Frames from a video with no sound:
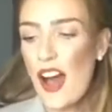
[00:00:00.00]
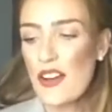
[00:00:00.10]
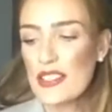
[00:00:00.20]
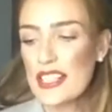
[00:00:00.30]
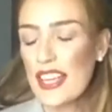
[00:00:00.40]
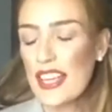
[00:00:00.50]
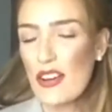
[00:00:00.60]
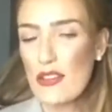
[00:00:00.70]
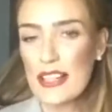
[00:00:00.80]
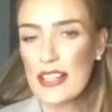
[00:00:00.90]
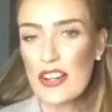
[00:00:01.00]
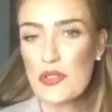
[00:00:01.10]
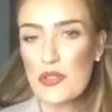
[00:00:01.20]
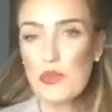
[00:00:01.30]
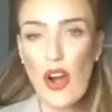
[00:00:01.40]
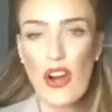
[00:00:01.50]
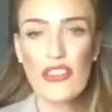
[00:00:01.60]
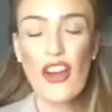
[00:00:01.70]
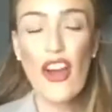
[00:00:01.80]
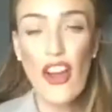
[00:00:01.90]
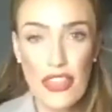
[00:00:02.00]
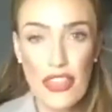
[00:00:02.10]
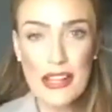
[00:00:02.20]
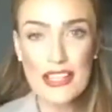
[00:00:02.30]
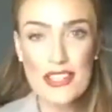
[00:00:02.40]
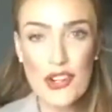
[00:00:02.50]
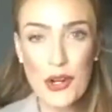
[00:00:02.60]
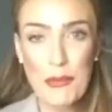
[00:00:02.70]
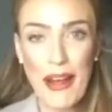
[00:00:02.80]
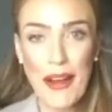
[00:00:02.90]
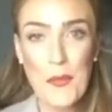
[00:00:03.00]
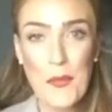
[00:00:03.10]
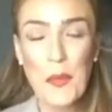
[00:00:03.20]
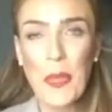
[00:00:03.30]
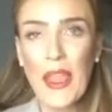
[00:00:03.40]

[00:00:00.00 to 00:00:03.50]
I was thinking, oh my gosh, what on earth am I going to talk about?